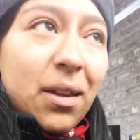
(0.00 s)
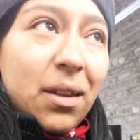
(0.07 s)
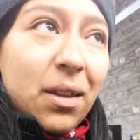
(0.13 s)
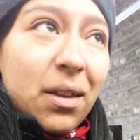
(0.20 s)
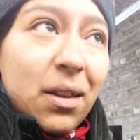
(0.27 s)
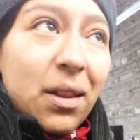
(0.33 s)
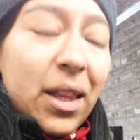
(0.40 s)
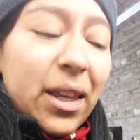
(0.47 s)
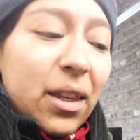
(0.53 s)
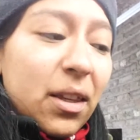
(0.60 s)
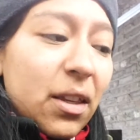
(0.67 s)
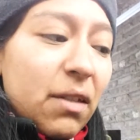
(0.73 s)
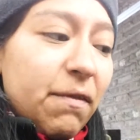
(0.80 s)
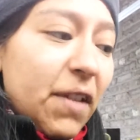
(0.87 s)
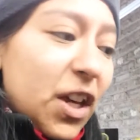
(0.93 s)
like,
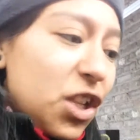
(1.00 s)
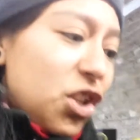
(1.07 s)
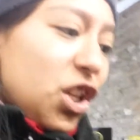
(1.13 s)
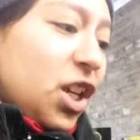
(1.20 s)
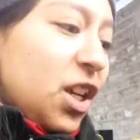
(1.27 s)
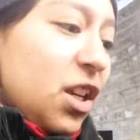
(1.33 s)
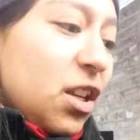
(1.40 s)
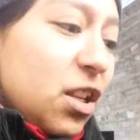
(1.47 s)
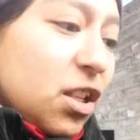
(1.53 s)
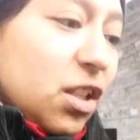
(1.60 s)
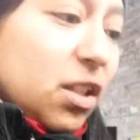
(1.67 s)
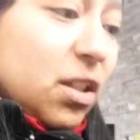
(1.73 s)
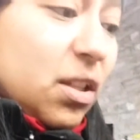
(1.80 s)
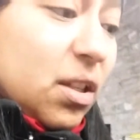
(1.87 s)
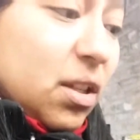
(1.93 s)
if I
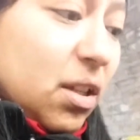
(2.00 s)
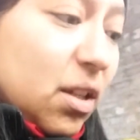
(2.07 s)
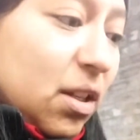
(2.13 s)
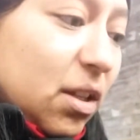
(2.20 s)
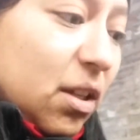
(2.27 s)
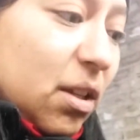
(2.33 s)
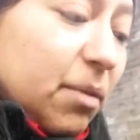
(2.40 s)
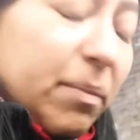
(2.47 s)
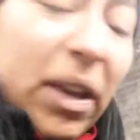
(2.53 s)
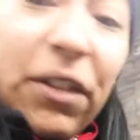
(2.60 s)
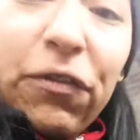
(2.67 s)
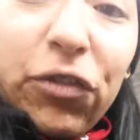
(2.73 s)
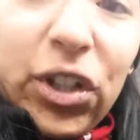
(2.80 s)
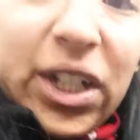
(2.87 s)
change my front